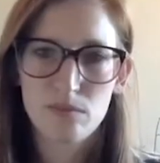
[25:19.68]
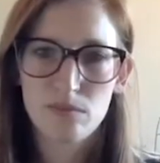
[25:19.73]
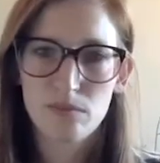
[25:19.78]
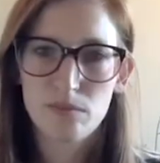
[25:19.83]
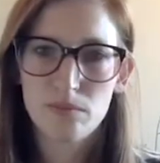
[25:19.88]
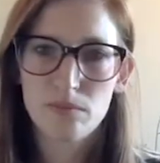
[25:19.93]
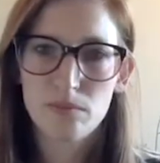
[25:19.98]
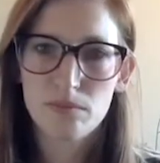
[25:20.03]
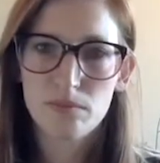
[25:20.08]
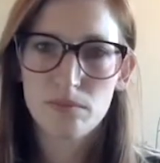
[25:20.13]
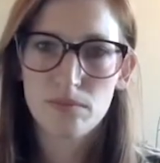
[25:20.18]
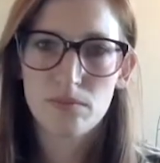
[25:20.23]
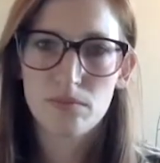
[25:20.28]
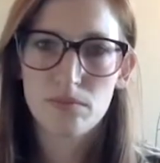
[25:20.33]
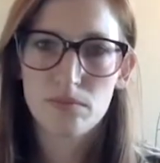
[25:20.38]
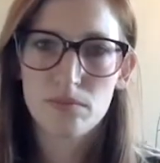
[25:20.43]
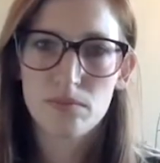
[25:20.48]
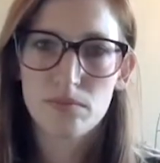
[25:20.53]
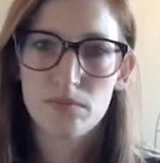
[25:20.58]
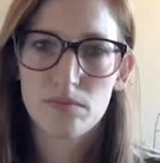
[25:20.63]

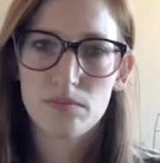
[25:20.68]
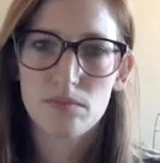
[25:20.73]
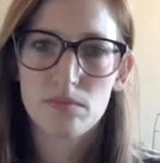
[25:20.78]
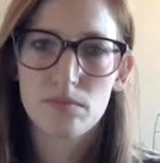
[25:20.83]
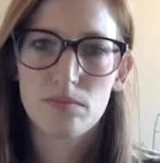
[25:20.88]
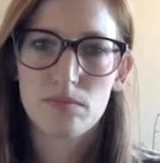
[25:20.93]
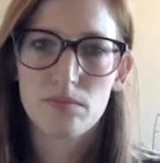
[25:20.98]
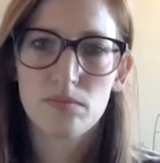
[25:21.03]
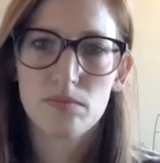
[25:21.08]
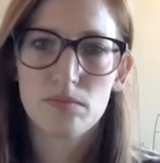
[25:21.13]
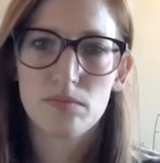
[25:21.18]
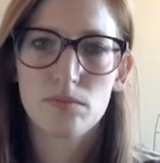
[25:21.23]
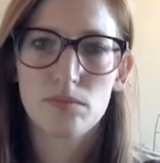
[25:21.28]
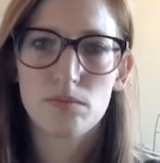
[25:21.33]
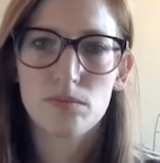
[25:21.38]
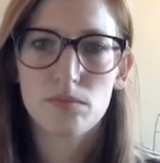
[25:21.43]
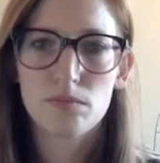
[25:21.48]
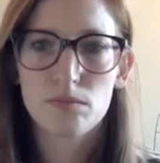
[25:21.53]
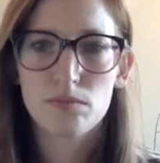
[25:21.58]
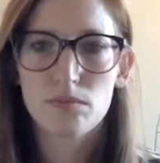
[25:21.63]

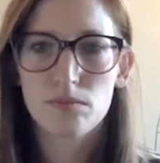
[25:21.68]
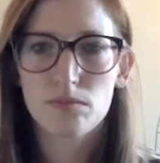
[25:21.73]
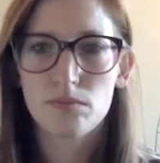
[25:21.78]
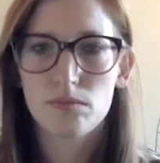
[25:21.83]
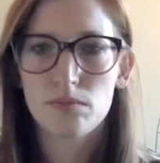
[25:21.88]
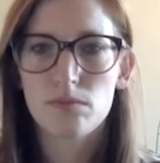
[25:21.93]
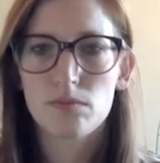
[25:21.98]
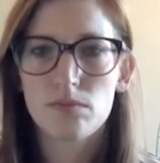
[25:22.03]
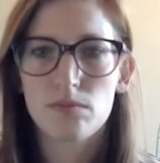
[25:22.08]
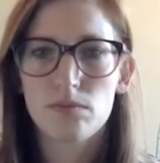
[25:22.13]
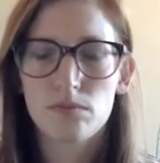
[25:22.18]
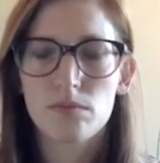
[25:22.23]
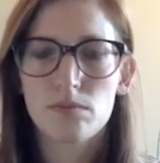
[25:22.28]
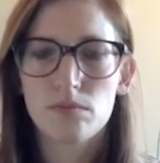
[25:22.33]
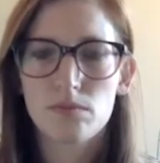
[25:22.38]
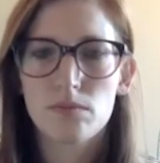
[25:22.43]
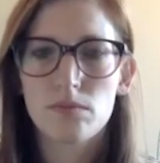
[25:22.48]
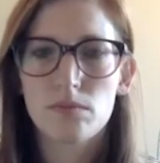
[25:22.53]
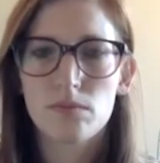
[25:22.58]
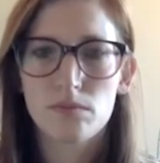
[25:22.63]

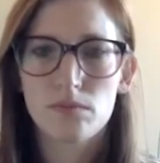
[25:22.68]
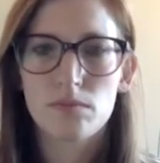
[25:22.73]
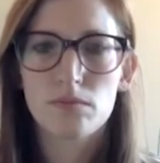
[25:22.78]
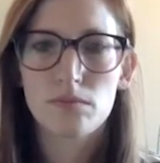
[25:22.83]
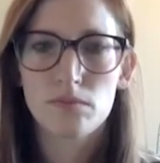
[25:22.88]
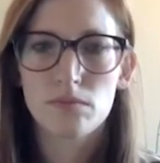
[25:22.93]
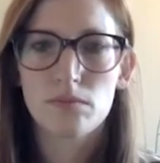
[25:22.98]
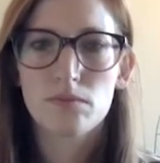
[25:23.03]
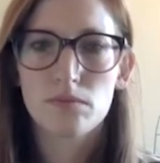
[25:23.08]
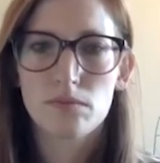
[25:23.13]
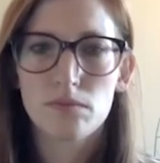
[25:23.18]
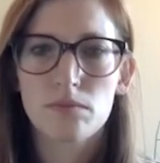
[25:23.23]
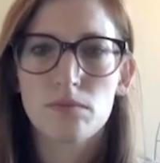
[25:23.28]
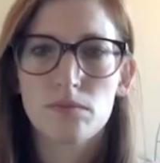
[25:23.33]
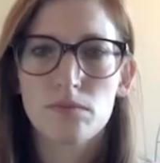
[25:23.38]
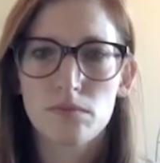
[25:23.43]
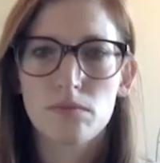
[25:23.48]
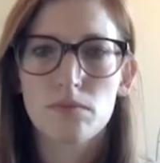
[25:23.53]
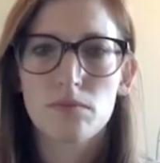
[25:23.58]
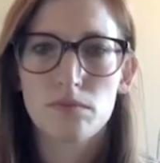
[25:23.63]

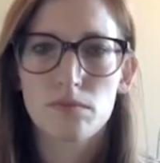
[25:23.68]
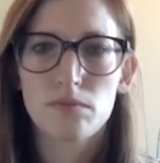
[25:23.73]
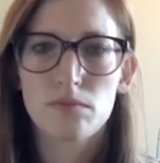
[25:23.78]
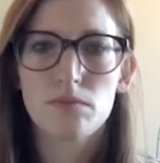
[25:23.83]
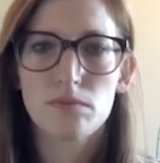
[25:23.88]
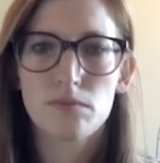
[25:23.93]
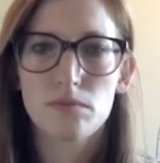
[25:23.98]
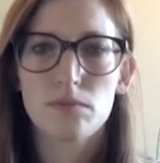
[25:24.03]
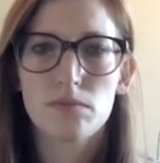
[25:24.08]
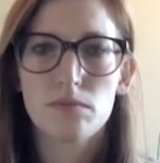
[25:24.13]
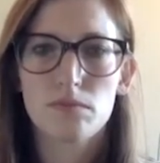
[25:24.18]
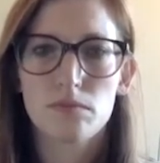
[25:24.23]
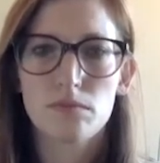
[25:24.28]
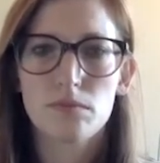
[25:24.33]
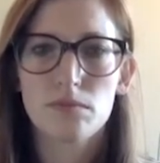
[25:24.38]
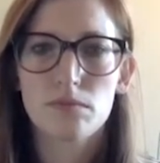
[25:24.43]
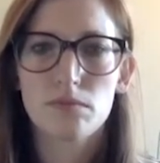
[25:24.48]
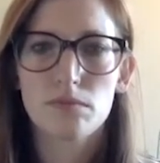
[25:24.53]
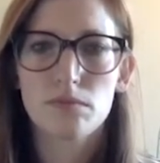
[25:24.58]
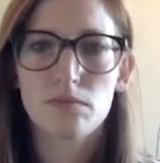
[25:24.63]

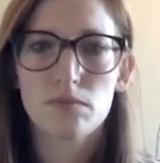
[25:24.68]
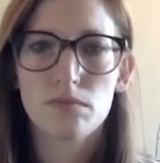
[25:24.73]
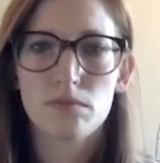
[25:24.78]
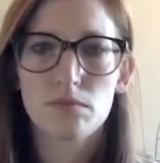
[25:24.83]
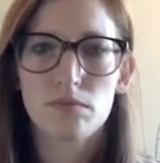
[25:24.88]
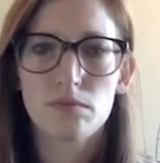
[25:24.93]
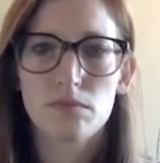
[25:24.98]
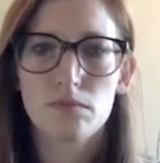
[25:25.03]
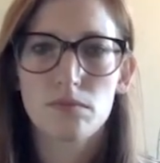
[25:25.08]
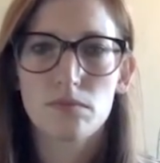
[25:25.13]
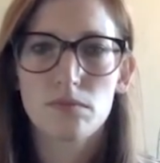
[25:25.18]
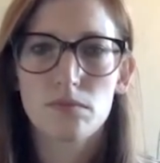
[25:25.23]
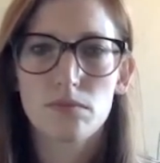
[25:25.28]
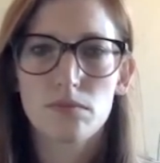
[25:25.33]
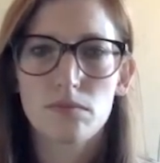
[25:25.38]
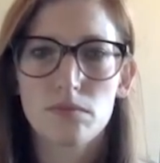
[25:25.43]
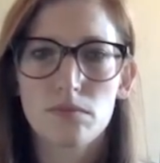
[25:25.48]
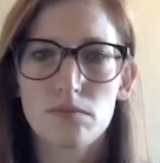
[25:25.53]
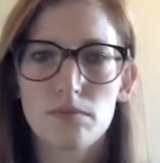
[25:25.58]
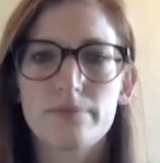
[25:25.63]

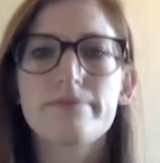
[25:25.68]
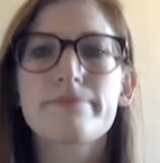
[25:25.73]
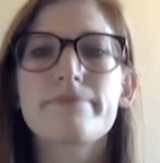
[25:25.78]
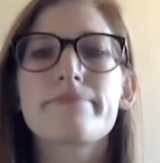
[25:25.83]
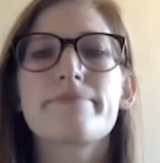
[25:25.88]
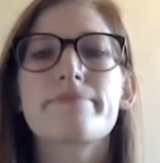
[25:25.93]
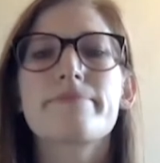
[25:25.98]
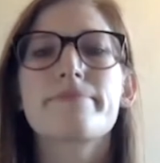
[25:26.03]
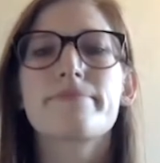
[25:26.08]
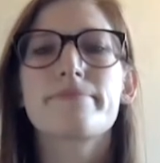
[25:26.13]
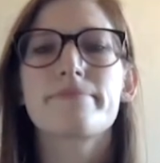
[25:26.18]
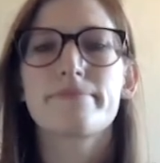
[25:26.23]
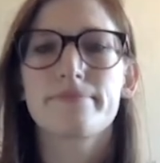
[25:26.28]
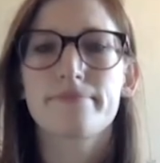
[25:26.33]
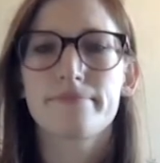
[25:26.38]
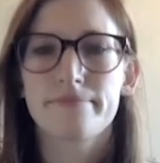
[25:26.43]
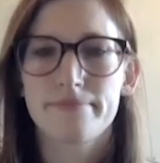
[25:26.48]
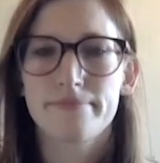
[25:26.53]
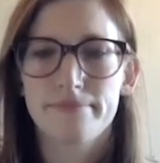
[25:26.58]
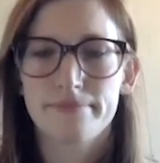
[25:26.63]

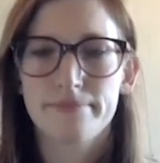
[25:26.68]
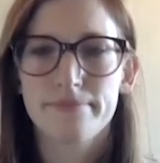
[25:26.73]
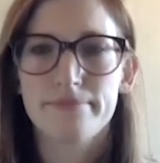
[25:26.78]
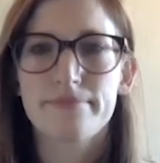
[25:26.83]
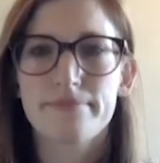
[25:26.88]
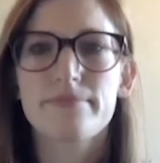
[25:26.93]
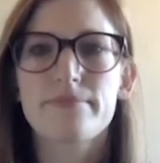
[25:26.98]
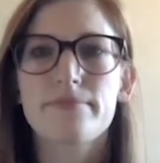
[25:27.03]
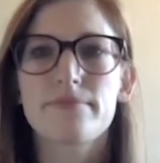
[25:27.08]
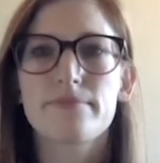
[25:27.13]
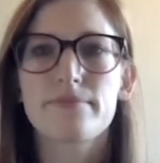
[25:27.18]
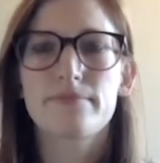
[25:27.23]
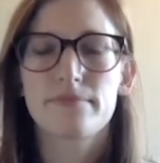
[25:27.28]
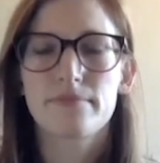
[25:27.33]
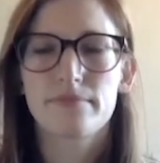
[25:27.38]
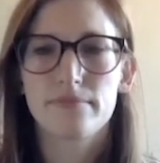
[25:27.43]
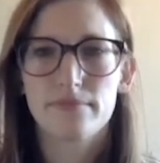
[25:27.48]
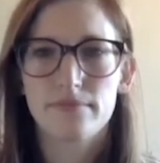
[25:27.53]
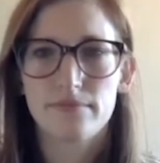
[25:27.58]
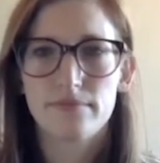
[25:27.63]
[no speech]